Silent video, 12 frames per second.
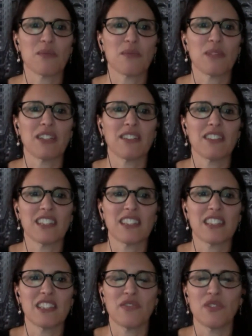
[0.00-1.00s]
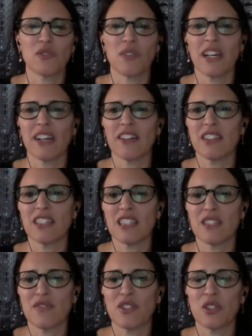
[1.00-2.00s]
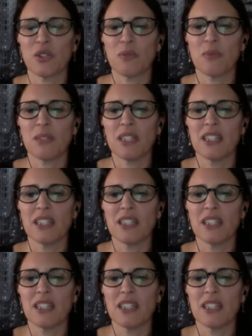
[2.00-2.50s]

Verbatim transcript: Michals, I see a few there. This film